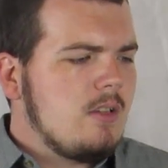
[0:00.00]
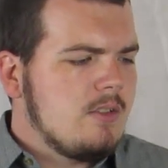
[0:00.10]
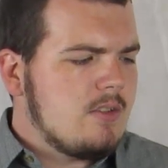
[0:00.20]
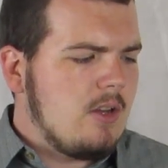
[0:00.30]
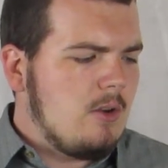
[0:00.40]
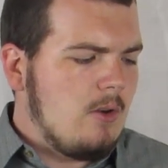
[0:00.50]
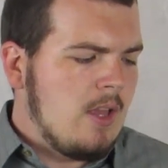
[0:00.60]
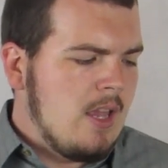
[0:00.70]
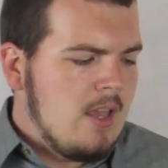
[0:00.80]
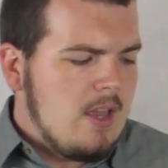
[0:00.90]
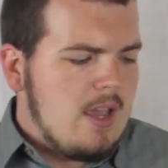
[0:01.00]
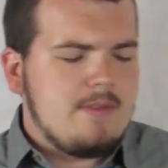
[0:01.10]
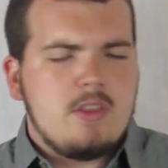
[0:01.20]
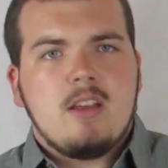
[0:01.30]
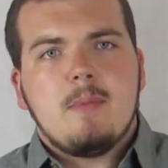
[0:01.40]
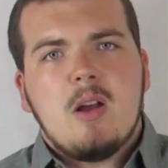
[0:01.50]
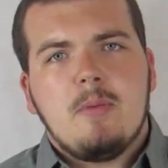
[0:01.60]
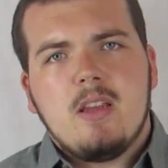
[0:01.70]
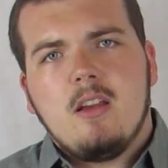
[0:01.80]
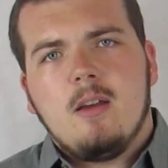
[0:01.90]
So if you're thinking about
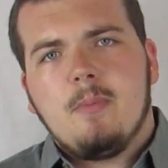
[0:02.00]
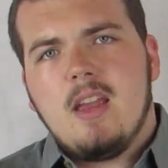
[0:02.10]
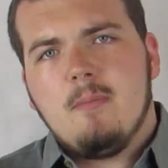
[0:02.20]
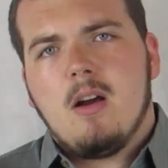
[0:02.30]
picking up a